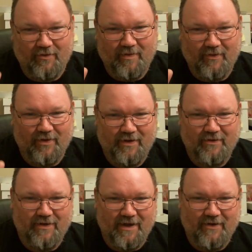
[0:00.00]
bit of what you've
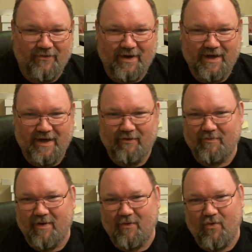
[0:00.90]
seen right here with
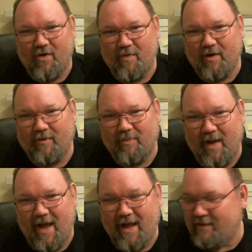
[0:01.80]
my Walmart
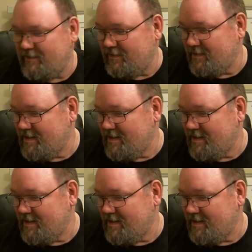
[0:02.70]
packs.